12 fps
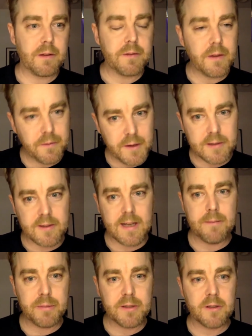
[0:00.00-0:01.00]
The
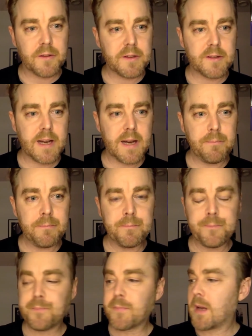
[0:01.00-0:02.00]
stampers are the same.
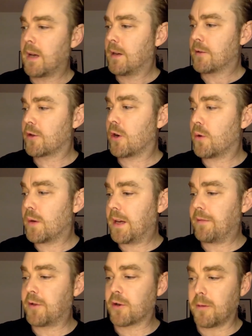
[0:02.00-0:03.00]
So
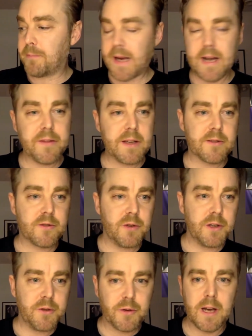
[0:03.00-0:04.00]
if you compare this to a
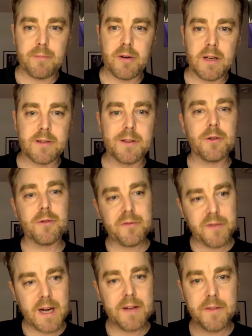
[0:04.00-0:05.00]
UK pressing, you'll
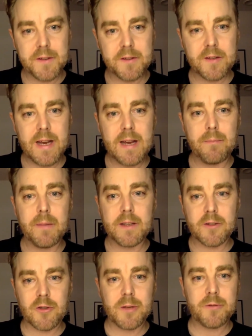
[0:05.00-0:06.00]
find the same
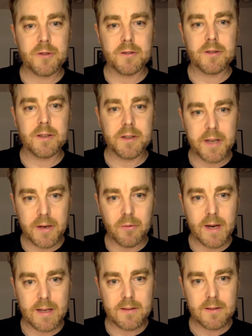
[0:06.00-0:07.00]
inscriptions in the dead
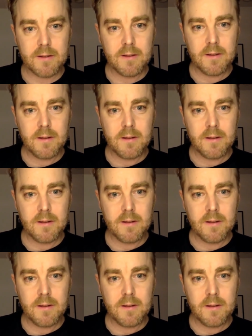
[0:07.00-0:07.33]
wax.